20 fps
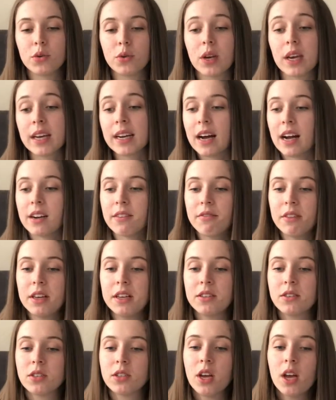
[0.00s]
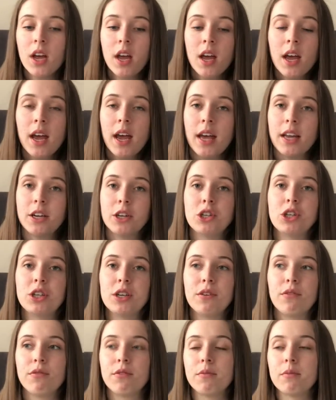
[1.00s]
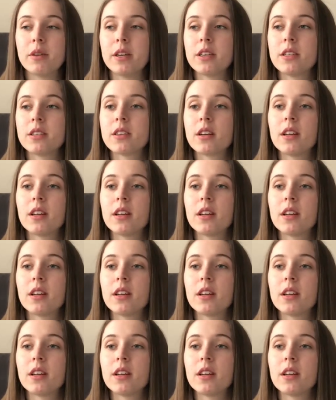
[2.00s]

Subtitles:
get out of this and achieve from this?